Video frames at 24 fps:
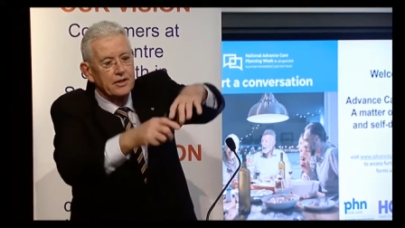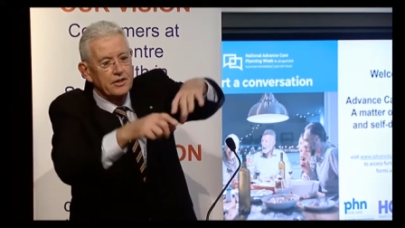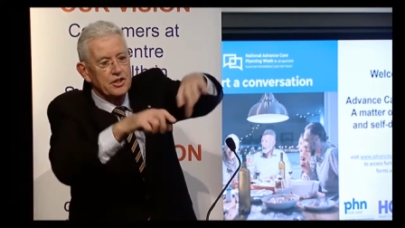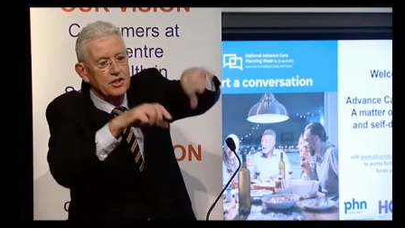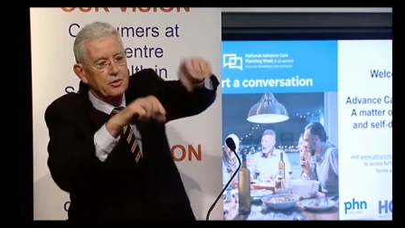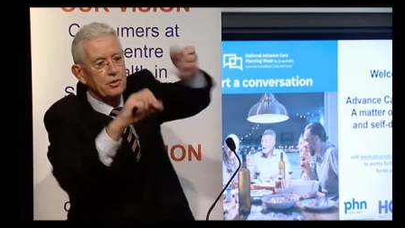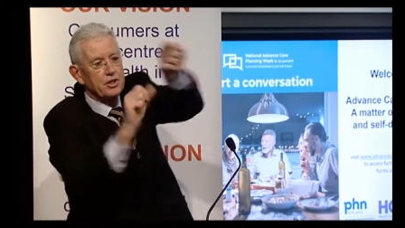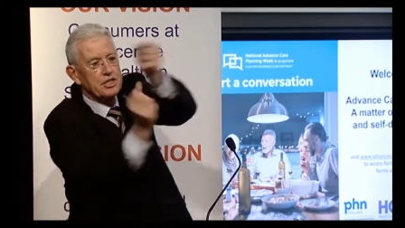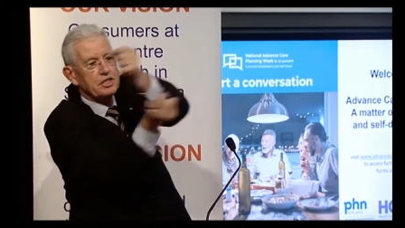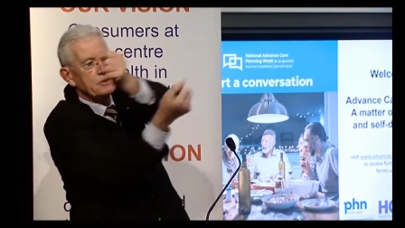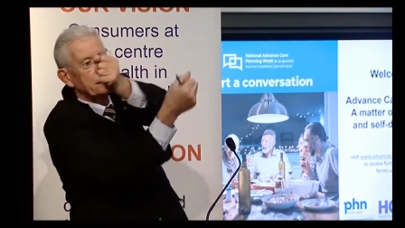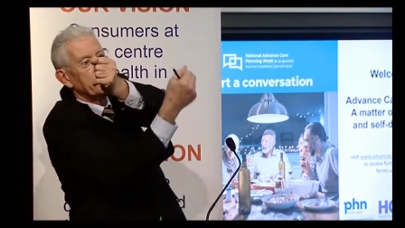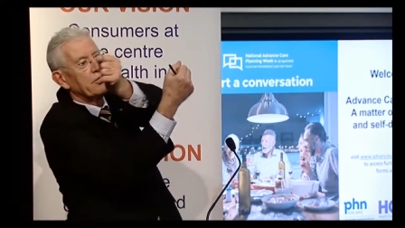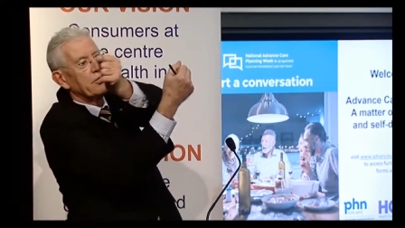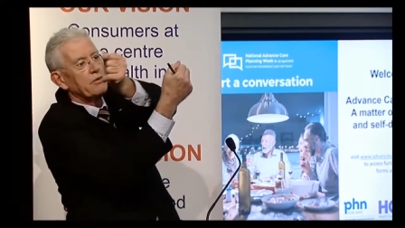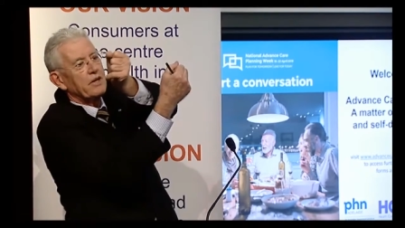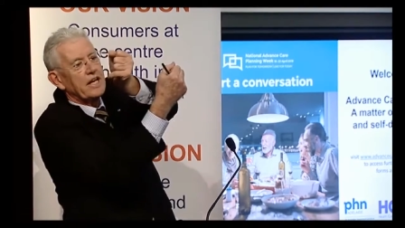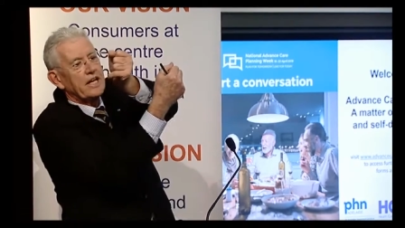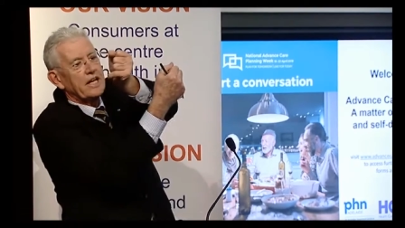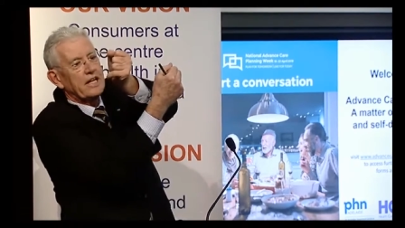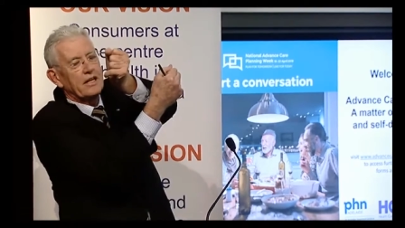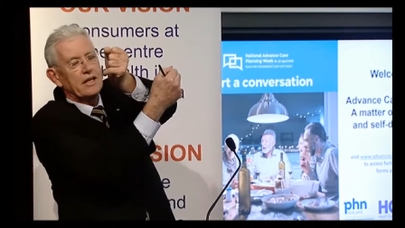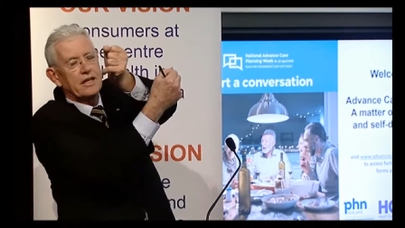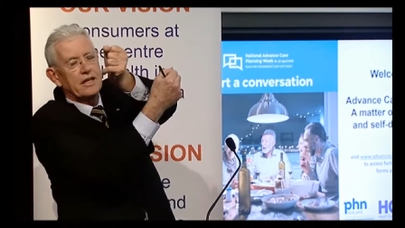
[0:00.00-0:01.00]
twisted me
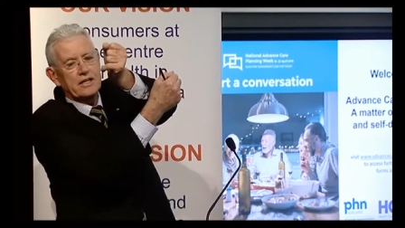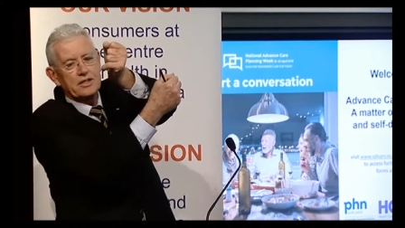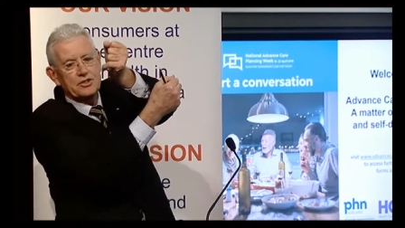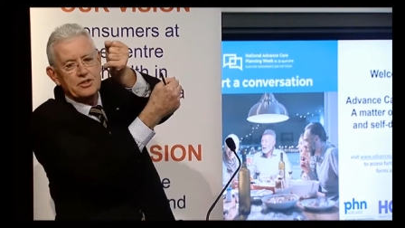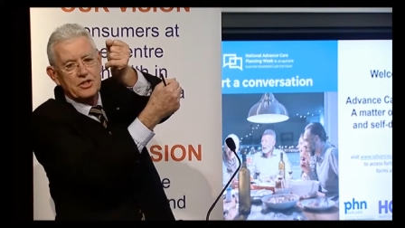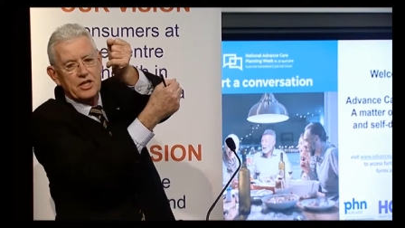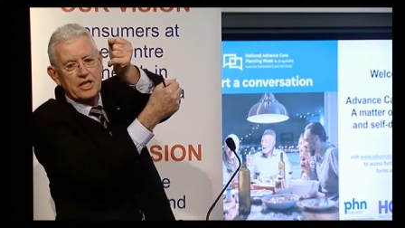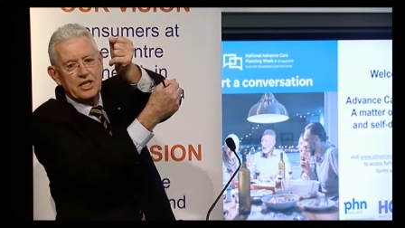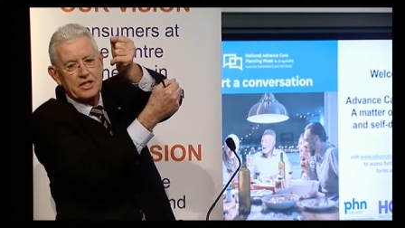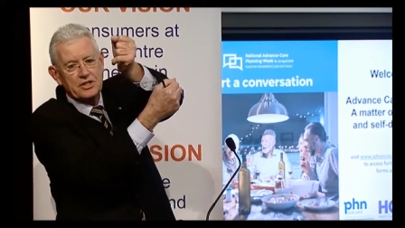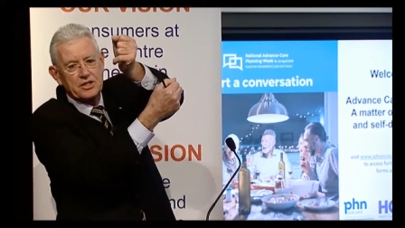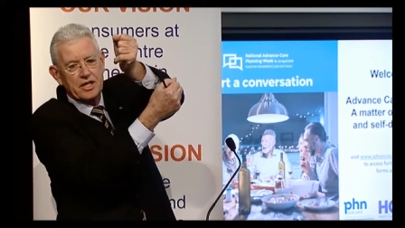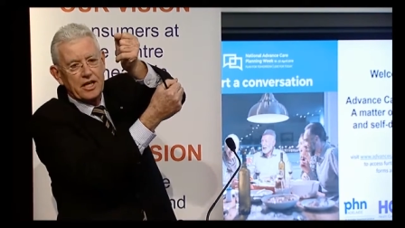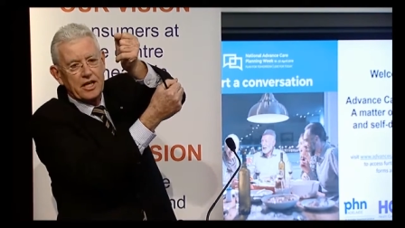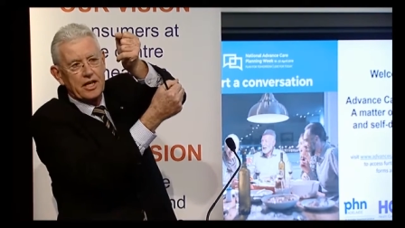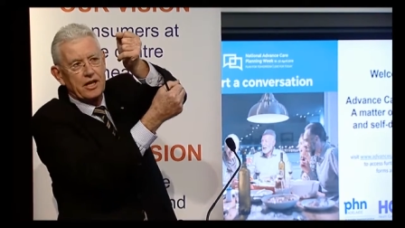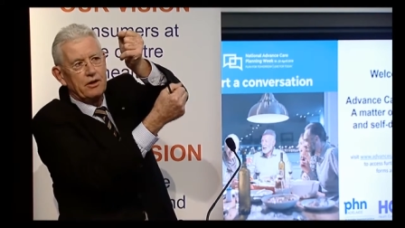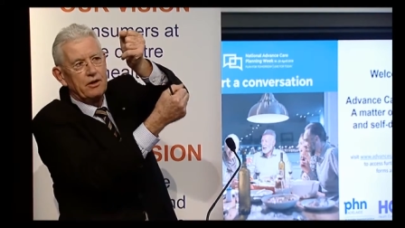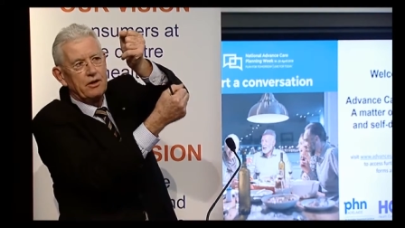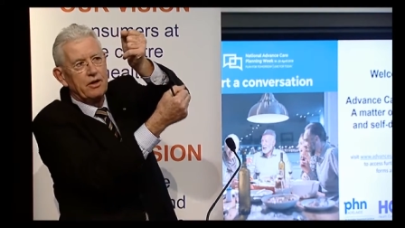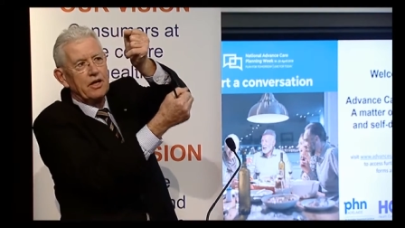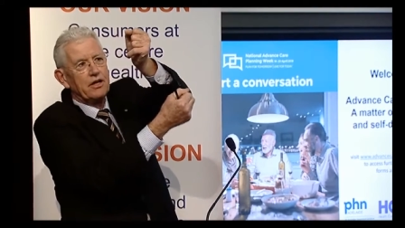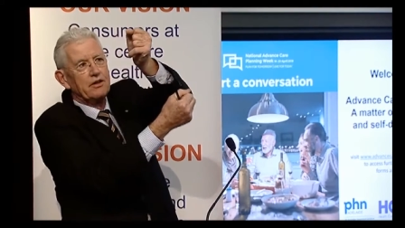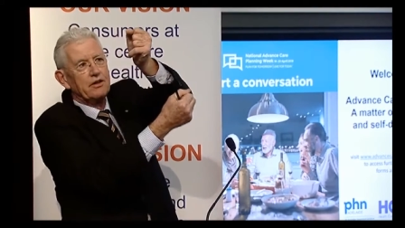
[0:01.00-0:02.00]
around like a tea towel